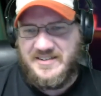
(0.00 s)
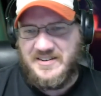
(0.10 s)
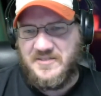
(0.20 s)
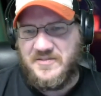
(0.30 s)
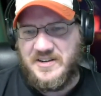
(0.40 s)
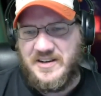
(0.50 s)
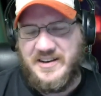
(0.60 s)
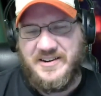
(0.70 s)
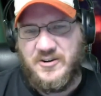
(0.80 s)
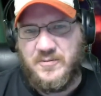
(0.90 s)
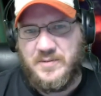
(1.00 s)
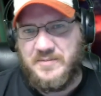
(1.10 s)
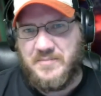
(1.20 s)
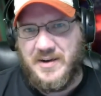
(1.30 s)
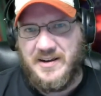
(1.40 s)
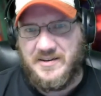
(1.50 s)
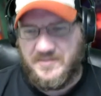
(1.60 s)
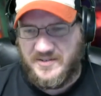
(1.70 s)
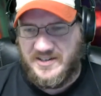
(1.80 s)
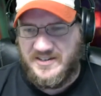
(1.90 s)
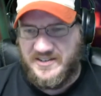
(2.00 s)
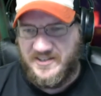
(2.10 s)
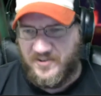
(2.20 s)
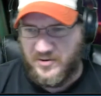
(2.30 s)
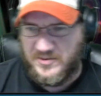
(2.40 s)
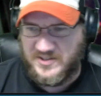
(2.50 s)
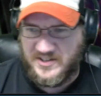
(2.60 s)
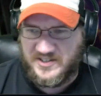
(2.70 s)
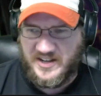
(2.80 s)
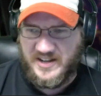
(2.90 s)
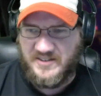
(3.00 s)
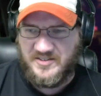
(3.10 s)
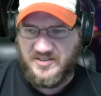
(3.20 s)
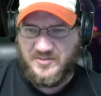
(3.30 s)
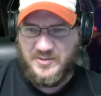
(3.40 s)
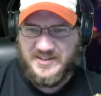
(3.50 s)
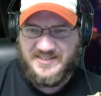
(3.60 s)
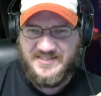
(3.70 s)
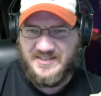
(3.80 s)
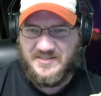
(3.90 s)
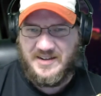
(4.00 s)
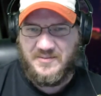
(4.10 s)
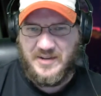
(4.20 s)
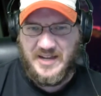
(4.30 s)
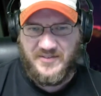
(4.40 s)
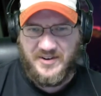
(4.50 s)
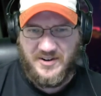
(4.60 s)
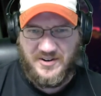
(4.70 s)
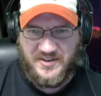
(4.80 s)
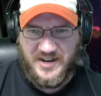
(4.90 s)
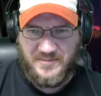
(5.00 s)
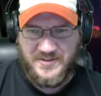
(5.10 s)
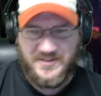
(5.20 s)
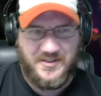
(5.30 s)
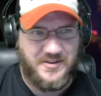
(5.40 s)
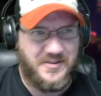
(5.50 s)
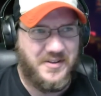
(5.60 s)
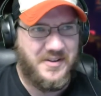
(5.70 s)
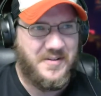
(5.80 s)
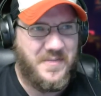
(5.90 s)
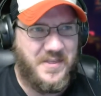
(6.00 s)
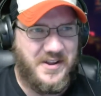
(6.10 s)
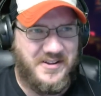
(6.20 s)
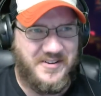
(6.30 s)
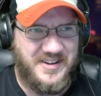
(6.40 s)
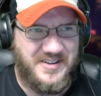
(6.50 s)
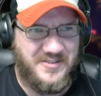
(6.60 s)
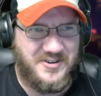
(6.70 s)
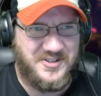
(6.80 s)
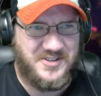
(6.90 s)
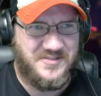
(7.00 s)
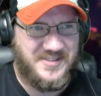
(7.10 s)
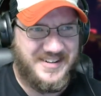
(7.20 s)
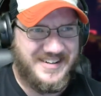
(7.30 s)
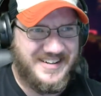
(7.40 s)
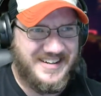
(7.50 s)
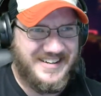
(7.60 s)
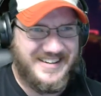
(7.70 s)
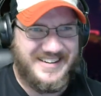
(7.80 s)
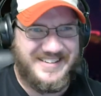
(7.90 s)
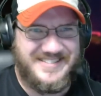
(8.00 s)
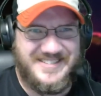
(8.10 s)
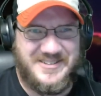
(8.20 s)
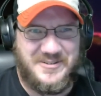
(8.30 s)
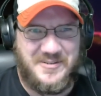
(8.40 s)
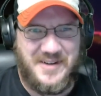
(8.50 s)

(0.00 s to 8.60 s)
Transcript: Yeah, I know. But my D&D crew is like scattered to the winds, and we haven't all adopted the internet version of D&D yet. So